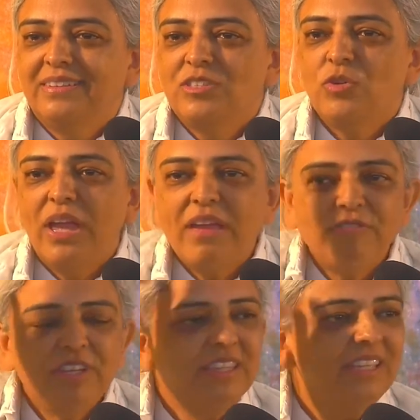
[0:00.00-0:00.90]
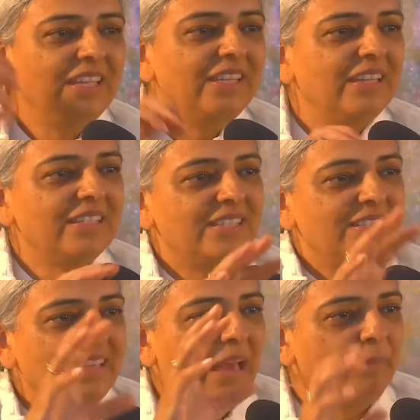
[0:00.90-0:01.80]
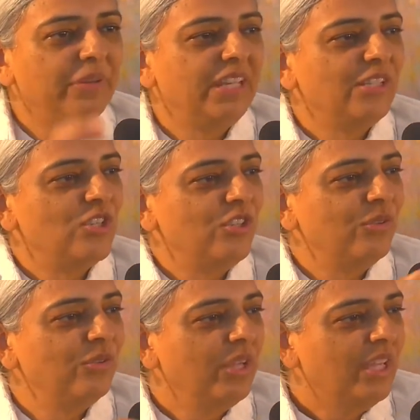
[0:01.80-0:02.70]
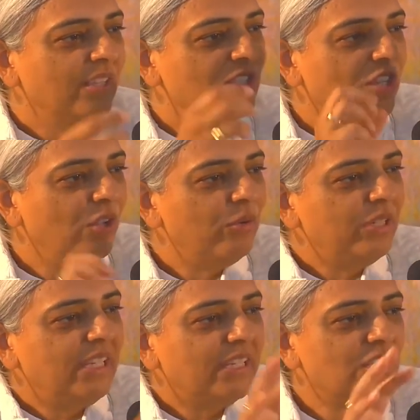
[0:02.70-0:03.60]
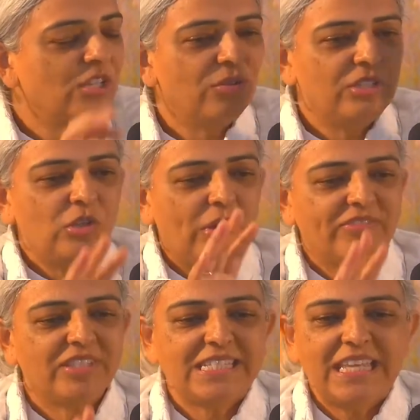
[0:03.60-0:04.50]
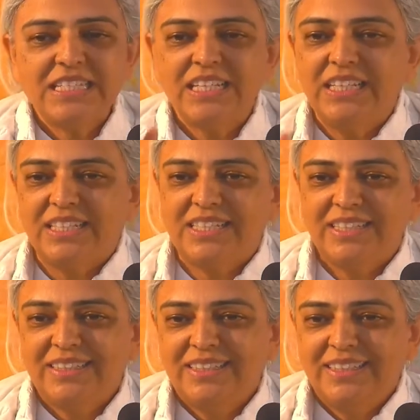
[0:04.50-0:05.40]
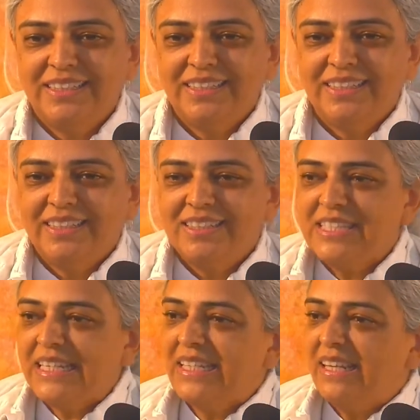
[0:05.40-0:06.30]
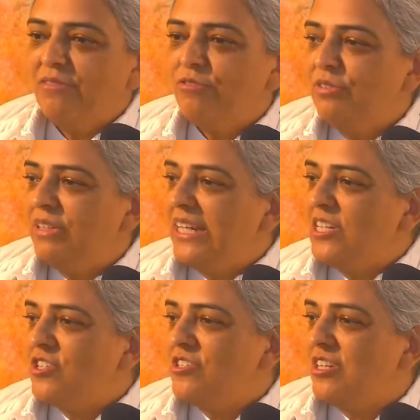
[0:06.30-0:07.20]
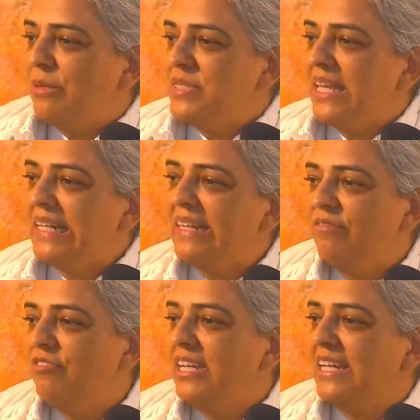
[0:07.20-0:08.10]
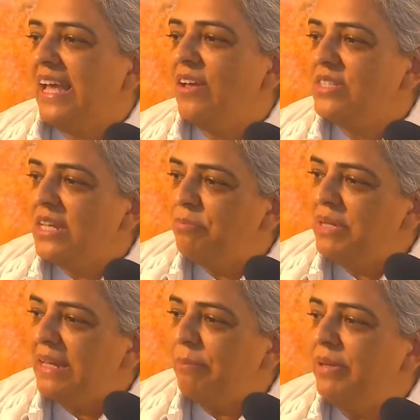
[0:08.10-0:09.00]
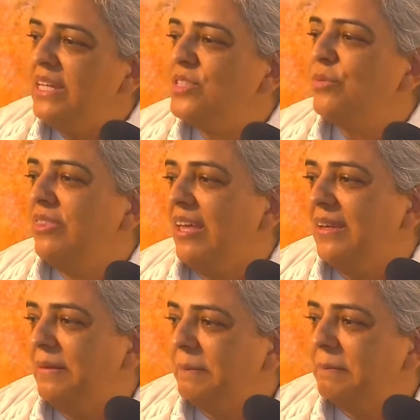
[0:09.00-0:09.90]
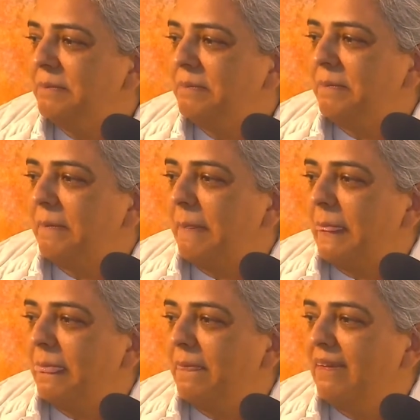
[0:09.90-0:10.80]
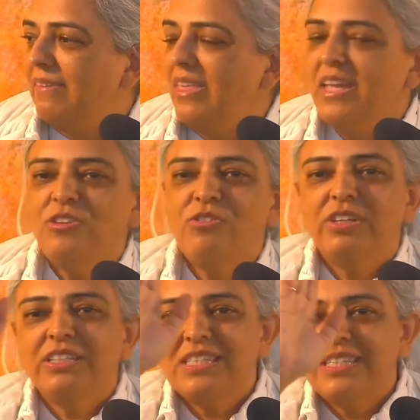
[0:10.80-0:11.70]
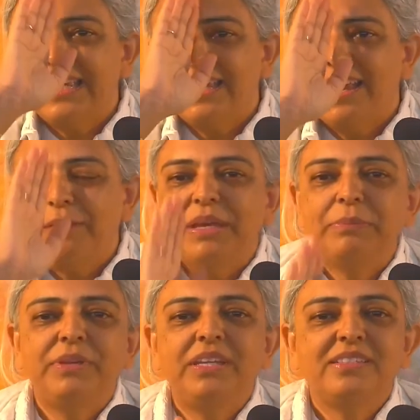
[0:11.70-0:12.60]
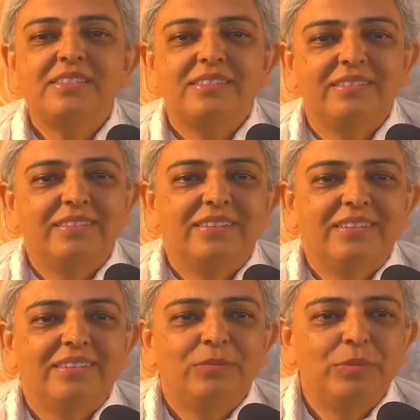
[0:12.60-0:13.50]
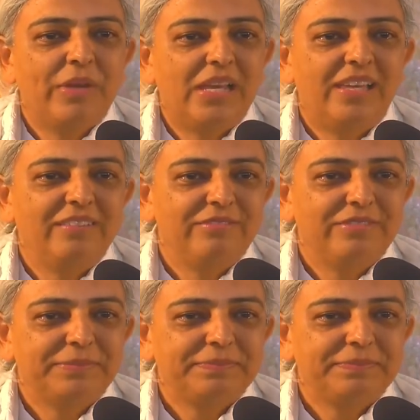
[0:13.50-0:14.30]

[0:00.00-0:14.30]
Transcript: So everything that's happening to you, slowly and slowly, you have to settle it. Settle every relationship, settle every account, and be at peace with that. Then you can say, I'm at peace with my life.